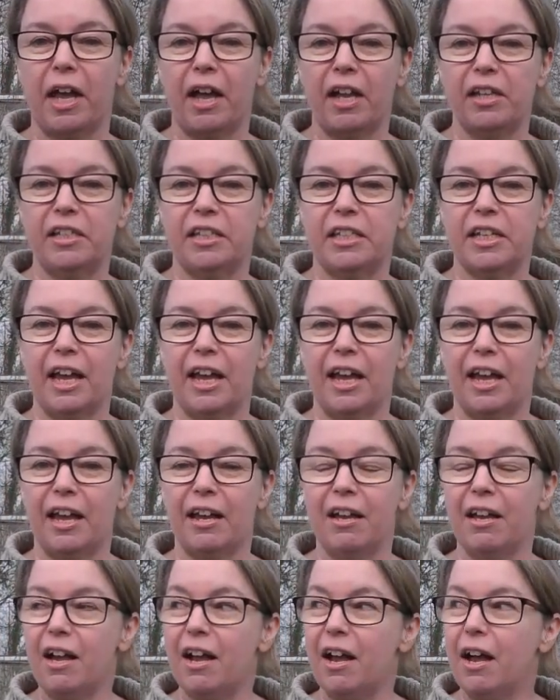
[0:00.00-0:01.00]
and
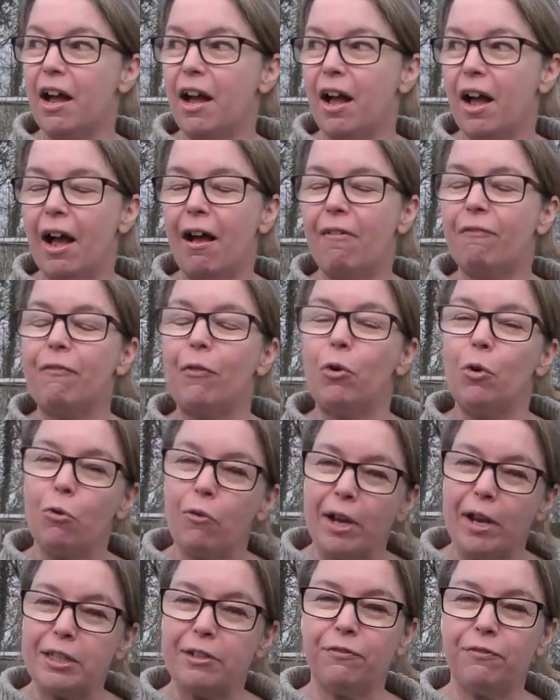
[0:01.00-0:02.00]
I've
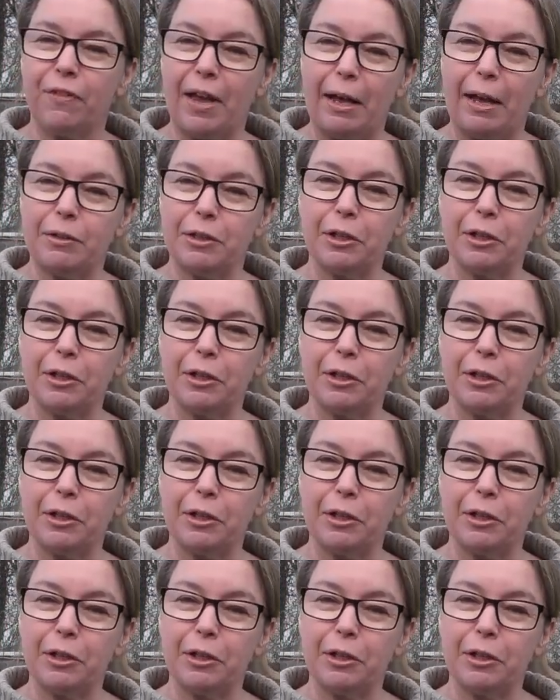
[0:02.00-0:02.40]
already found